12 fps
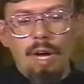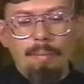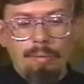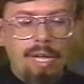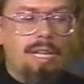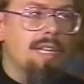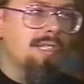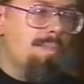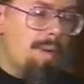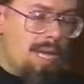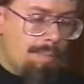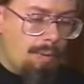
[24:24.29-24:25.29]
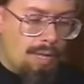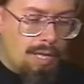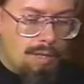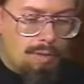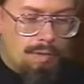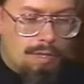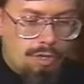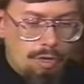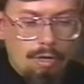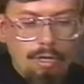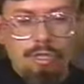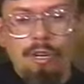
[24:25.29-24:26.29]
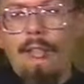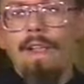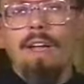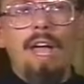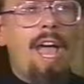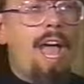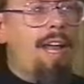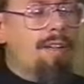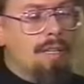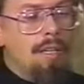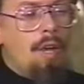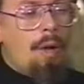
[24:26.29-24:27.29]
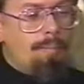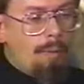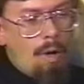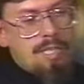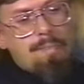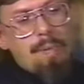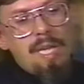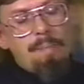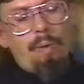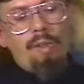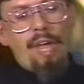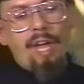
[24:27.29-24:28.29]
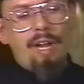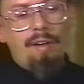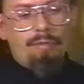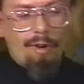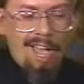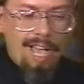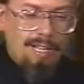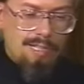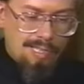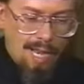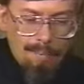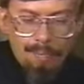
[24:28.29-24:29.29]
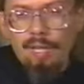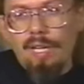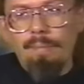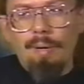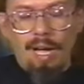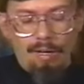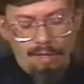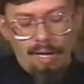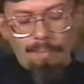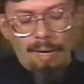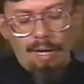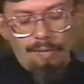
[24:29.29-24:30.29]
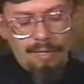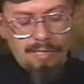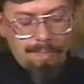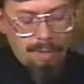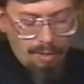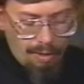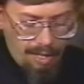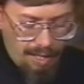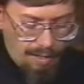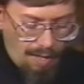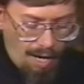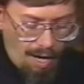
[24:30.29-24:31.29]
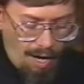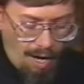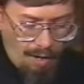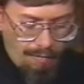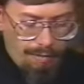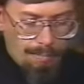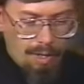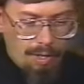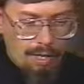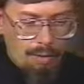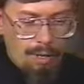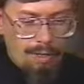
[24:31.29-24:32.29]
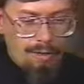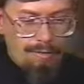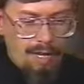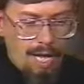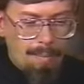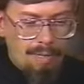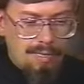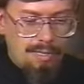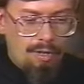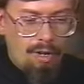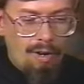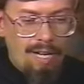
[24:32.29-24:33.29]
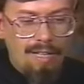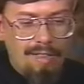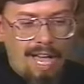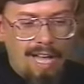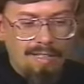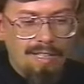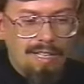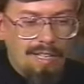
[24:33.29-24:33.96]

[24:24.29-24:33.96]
bring his people into the church. And most people that have read something about this period are familiar with the famous story that